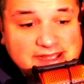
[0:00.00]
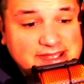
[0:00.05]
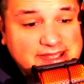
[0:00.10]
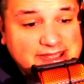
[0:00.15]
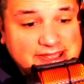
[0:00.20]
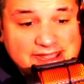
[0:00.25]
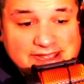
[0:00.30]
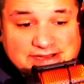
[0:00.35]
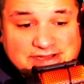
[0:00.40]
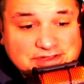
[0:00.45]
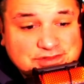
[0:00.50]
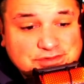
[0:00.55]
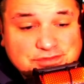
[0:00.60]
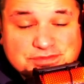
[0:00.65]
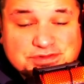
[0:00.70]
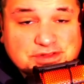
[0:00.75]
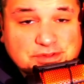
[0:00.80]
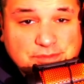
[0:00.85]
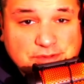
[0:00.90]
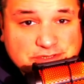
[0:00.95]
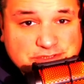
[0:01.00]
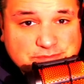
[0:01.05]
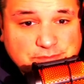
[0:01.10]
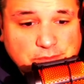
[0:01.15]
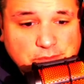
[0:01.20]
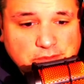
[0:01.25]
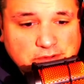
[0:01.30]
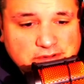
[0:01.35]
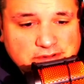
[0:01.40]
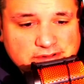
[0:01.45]
and could do so much
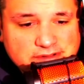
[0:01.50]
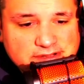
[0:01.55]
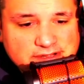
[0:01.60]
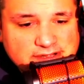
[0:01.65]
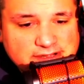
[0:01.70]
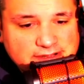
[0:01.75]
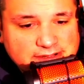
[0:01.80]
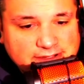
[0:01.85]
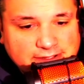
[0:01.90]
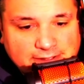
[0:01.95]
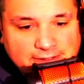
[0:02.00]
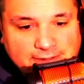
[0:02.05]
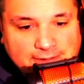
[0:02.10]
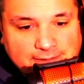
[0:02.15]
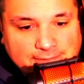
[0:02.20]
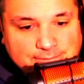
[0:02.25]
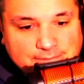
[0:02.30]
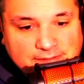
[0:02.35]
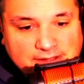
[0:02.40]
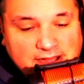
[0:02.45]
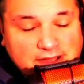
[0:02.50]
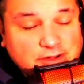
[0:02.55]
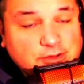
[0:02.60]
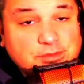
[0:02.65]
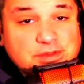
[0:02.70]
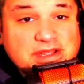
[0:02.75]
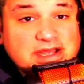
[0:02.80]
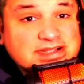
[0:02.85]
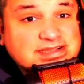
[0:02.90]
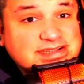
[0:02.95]
more. I don't know what
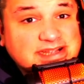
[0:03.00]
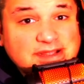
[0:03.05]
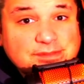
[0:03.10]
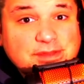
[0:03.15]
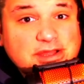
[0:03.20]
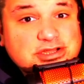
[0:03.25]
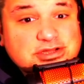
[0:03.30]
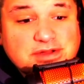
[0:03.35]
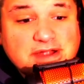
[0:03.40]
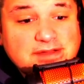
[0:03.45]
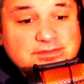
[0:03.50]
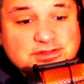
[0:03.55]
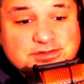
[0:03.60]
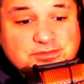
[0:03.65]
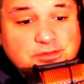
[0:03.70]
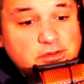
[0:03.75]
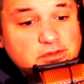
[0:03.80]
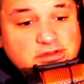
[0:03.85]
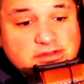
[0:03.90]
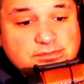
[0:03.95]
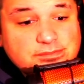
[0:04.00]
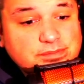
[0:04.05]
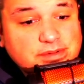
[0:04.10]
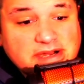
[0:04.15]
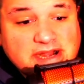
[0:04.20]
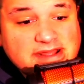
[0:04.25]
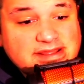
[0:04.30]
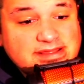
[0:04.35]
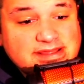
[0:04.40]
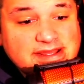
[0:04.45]
you guys think about Travis Fulgham, but
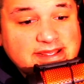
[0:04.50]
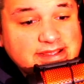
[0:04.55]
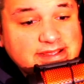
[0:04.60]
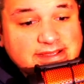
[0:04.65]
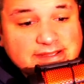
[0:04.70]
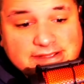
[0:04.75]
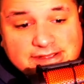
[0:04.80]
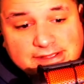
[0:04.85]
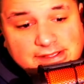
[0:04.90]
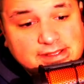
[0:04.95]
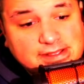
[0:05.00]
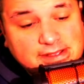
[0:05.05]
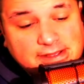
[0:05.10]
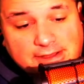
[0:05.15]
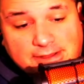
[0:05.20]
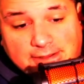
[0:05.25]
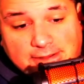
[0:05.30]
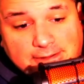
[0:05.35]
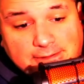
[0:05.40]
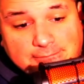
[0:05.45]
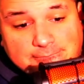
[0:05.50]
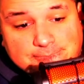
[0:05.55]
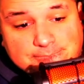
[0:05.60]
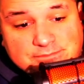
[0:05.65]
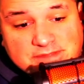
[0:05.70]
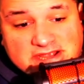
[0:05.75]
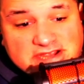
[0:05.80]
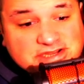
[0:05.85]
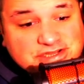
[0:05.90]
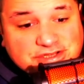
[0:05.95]
I think
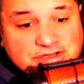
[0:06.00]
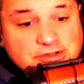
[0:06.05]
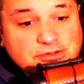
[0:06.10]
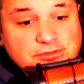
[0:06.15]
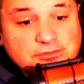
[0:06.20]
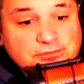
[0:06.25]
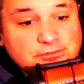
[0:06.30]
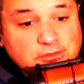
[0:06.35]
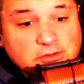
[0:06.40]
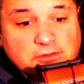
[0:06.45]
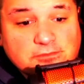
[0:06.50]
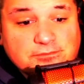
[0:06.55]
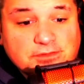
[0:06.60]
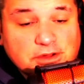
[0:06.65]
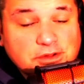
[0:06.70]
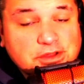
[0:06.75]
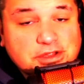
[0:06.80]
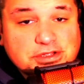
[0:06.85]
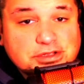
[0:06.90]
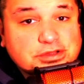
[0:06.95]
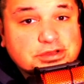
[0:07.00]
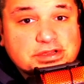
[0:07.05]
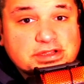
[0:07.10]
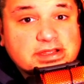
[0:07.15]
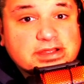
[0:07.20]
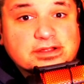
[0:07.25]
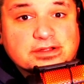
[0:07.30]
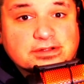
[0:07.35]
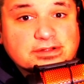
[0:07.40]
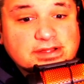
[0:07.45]
he's due for a very good
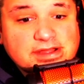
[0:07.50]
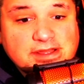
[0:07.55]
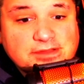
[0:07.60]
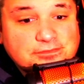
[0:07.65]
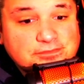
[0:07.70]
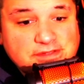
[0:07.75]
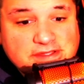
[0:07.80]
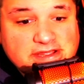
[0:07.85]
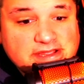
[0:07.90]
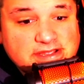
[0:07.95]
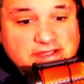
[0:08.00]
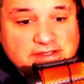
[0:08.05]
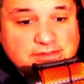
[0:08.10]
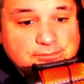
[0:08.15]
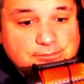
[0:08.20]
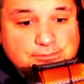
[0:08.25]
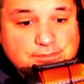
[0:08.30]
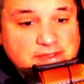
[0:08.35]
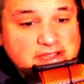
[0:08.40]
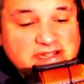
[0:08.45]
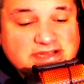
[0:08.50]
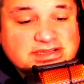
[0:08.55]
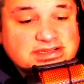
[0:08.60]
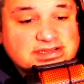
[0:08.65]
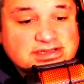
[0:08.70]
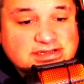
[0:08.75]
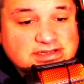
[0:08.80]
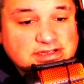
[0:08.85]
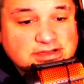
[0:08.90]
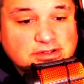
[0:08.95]
year. If he
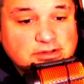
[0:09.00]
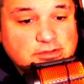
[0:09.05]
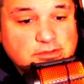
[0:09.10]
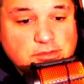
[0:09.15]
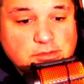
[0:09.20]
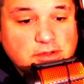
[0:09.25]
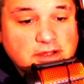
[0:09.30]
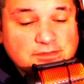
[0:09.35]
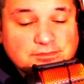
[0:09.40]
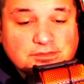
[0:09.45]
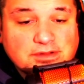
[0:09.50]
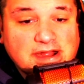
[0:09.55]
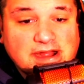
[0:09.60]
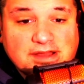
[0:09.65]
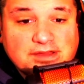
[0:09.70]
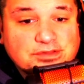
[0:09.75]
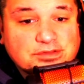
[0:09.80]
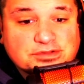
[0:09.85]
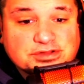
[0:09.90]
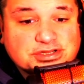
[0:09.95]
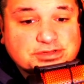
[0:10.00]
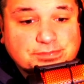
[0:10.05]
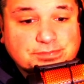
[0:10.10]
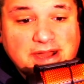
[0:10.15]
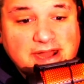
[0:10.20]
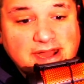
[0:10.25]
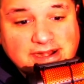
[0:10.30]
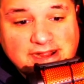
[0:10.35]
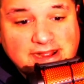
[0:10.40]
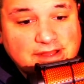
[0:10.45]
beats, you know, whoever out of their
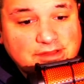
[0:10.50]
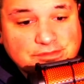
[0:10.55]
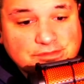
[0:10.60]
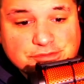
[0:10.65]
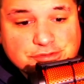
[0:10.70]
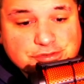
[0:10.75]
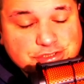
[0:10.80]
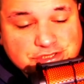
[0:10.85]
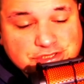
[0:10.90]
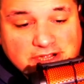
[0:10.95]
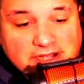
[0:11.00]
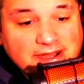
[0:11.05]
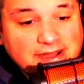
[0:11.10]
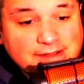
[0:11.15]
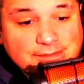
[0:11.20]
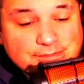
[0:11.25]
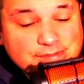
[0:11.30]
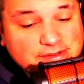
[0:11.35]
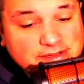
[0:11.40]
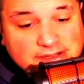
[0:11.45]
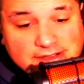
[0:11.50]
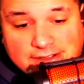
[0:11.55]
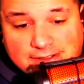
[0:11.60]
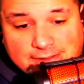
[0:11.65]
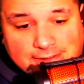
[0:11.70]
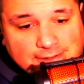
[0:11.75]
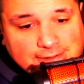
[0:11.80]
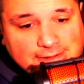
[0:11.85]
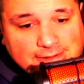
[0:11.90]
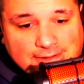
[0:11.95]
spot, out of their job,
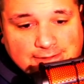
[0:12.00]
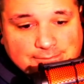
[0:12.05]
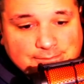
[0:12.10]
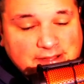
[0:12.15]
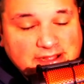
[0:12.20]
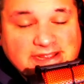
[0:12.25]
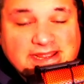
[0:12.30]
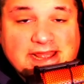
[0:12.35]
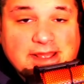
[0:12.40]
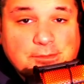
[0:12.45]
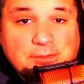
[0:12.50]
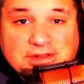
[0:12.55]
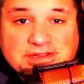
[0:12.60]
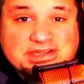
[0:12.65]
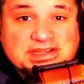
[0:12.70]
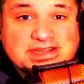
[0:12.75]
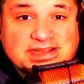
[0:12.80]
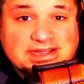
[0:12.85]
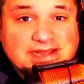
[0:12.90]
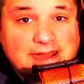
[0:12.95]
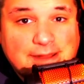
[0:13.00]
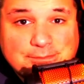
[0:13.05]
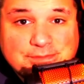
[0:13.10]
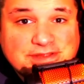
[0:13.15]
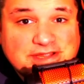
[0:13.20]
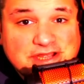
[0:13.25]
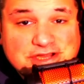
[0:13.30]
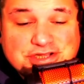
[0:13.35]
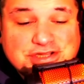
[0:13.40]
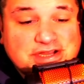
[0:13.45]
I can't wait to see the
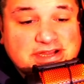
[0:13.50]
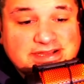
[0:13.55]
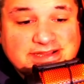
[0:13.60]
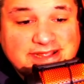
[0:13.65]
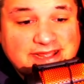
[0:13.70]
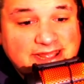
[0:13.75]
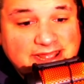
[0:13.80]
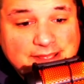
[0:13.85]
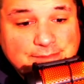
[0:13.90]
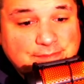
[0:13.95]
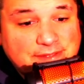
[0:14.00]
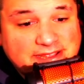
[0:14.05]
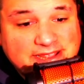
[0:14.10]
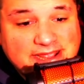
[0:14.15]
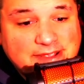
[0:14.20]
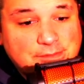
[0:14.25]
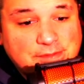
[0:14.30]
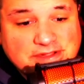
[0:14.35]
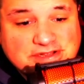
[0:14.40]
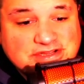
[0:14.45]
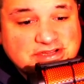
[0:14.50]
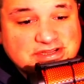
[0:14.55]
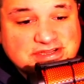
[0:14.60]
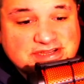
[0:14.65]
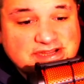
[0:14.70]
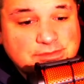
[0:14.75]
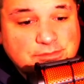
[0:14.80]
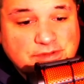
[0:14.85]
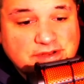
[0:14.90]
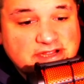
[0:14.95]
competition in camp. I can't wait to
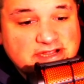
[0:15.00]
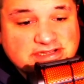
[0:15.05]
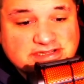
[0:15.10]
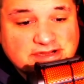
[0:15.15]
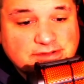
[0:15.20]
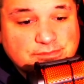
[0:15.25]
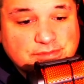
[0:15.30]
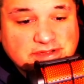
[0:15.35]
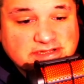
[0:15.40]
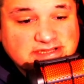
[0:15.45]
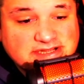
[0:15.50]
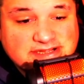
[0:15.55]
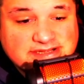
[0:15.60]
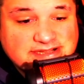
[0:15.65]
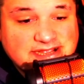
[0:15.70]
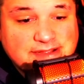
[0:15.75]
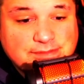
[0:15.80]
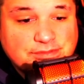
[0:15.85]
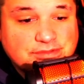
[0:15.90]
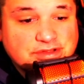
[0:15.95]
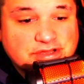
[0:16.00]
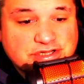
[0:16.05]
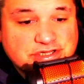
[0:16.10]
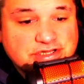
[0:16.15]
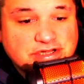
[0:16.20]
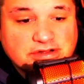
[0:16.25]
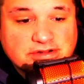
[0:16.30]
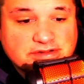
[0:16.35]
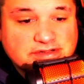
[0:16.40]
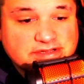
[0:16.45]
see what he's going to bring to the table this
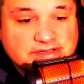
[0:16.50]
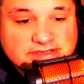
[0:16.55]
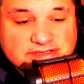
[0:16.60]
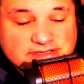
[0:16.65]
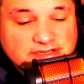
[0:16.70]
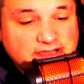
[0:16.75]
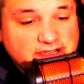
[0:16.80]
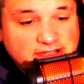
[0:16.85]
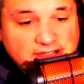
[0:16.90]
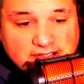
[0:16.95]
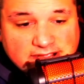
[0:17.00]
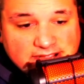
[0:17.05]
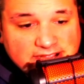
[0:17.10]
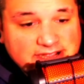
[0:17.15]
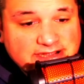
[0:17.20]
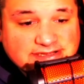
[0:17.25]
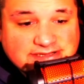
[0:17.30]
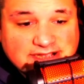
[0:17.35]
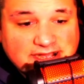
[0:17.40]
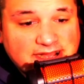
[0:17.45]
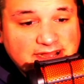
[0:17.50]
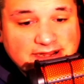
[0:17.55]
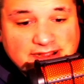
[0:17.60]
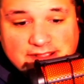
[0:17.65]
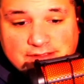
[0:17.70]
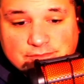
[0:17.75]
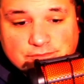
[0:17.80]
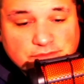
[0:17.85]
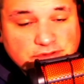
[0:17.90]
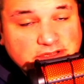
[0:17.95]
year, because he's got a
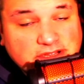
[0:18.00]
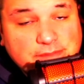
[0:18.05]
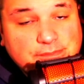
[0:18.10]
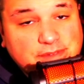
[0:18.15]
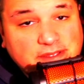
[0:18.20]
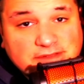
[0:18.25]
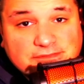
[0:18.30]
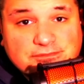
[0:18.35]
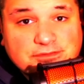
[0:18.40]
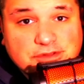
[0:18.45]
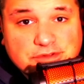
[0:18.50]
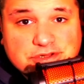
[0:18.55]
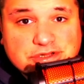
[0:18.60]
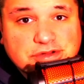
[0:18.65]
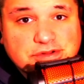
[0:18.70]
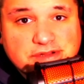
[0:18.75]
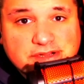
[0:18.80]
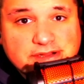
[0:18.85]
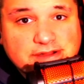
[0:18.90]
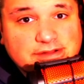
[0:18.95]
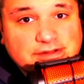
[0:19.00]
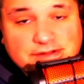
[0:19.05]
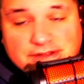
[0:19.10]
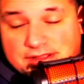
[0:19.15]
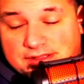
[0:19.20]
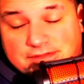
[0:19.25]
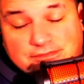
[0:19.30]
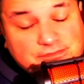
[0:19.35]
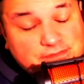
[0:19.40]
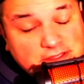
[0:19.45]
really big future here.
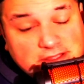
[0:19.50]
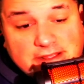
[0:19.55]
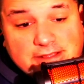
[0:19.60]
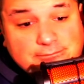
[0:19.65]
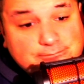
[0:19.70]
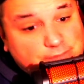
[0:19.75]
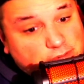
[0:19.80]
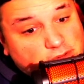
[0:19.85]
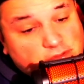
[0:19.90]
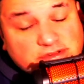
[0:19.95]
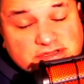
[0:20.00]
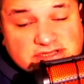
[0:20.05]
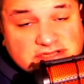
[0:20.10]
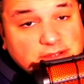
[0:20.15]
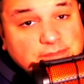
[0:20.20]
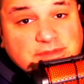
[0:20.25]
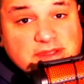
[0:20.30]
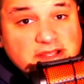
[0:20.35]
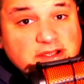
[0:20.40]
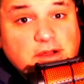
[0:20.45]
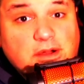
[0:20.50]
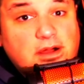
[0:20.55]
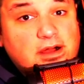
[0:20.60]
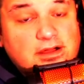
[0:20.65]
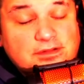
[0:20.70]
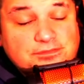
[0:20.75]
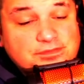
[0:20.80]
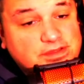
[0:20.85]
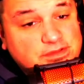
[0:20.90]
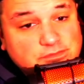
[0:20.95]
If he pulls something
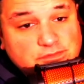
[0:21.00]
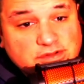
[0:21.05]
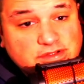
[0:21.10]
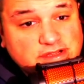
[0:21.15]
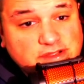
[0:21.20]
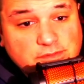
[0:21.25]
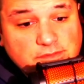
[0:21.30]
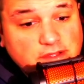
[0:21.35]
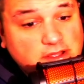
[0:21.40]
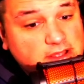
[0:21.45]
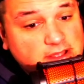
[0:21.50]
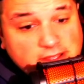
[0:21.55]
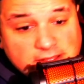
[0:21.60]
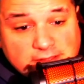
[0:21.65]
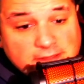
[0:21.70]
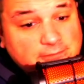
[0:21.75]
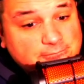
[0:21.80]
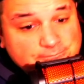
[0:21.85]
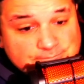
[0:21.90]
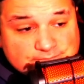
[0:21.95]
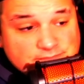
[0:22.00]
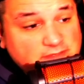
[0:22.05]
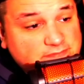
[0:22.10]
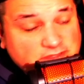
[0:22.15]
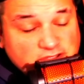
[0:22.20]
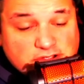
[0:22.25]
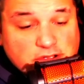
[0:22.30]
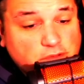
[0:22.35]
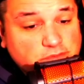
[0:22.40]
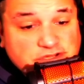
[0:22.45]
off and really, and the
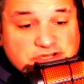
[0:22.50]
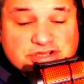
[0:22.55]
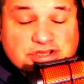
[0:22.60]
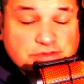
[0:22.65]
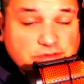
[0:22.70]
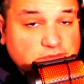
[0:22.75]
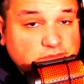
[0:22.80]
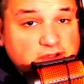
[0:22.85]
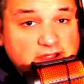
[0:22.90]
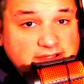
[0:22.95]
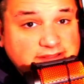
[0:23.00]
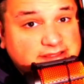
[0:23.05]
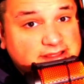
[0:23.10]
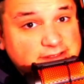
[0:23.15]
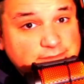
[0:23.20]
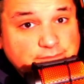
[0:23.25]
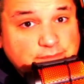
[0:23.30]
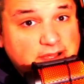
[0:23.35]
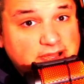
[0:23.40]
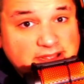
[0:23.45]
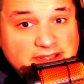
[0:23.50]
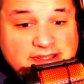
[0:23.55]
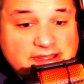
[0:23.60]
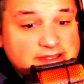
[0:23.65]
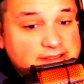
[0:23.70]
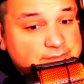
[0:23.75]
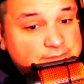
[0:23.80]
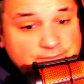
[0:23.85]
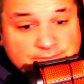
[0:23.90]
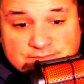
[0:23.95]
coaches do the right thing by
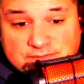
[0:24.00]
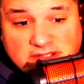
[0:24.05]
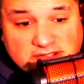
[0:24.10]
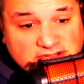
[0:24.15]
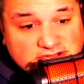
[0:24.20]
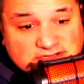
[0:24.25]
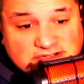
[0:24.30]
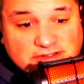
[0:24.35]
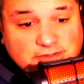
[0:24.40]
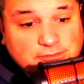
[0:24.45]
him and these other